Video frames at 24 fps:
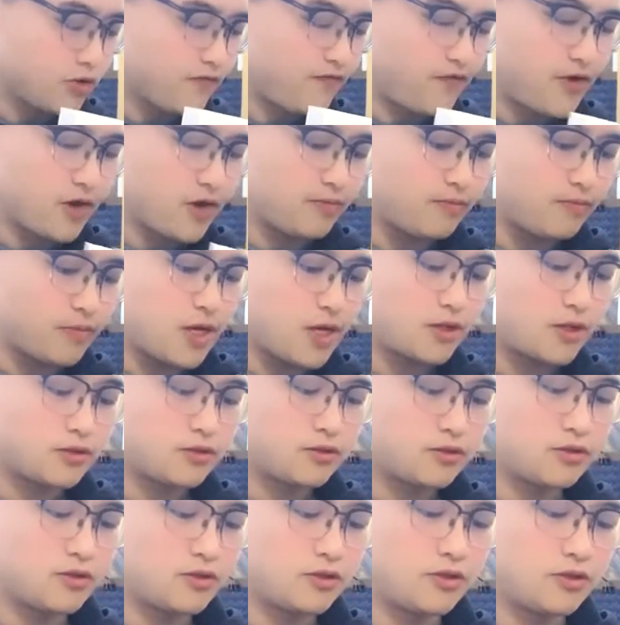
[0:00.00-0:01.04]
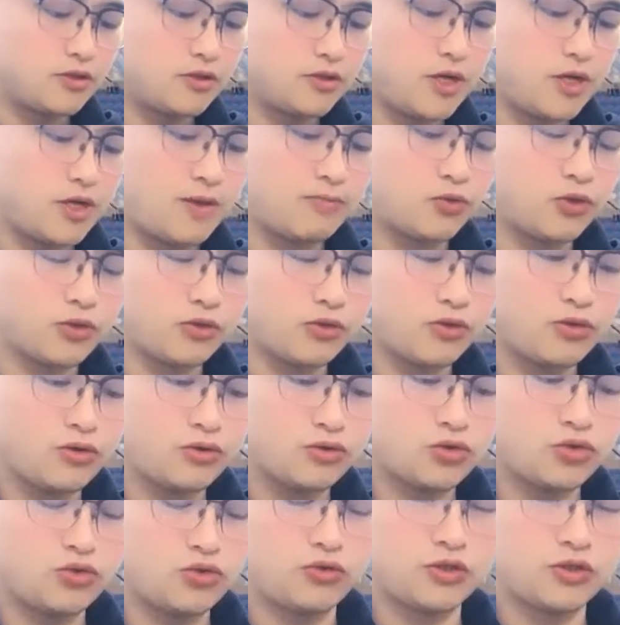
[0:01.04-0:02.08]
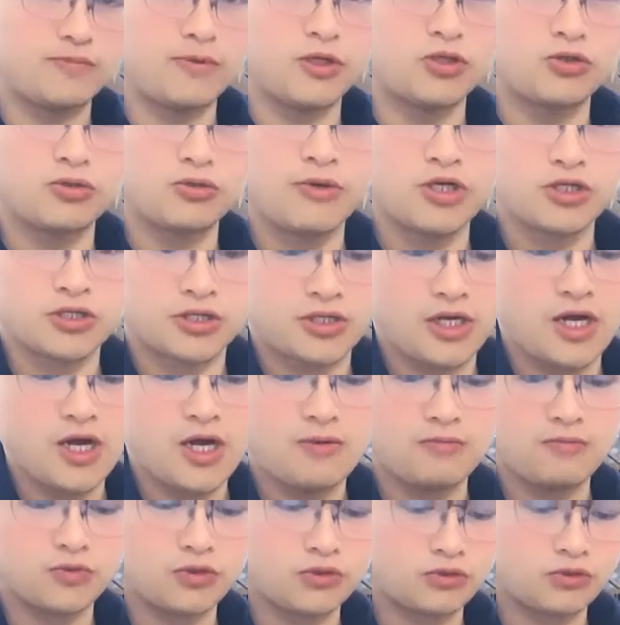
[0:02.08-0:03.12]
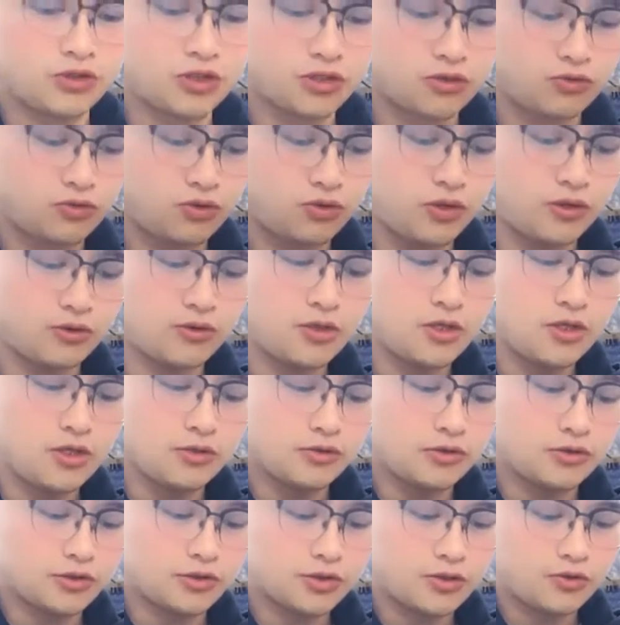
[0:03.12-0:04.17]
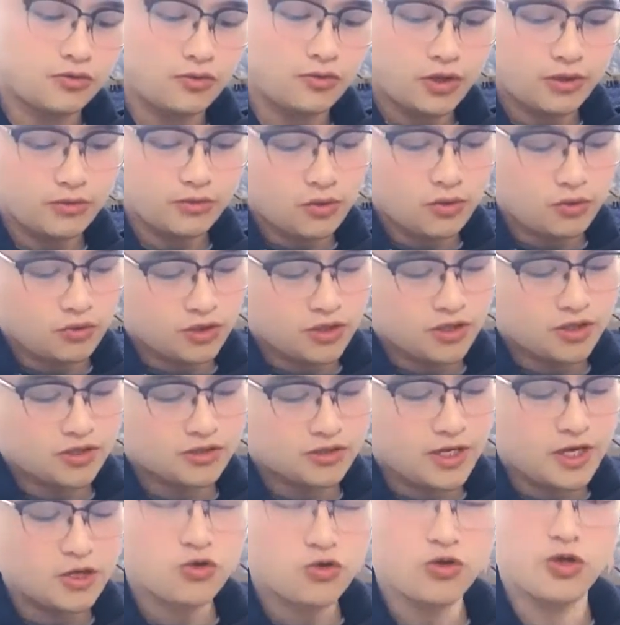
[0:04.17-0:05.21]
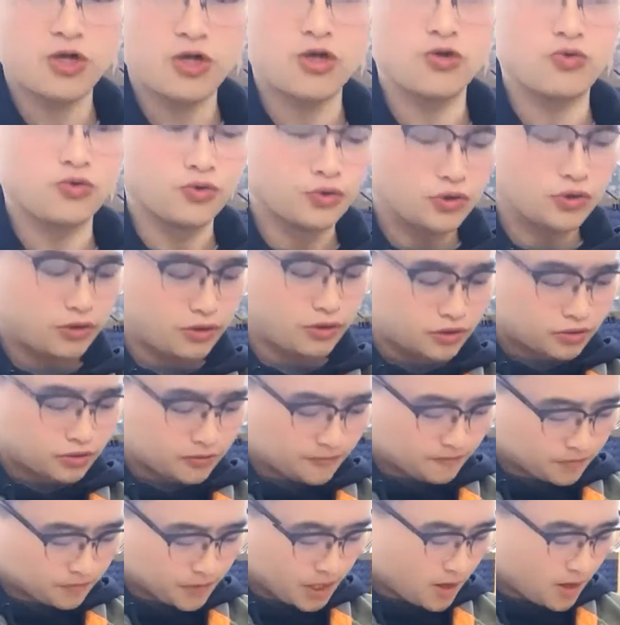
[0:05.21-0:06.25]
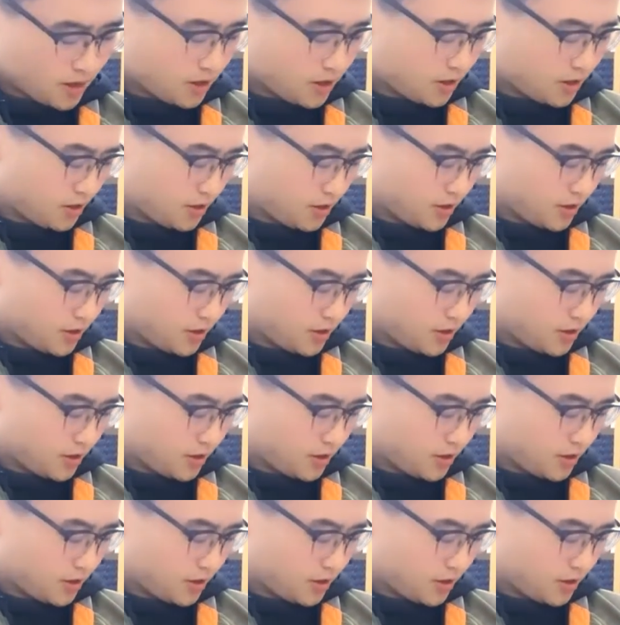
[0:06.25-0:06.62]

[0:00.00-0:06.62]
to spend too much time to describe what is HD. You know it. And this is matte, which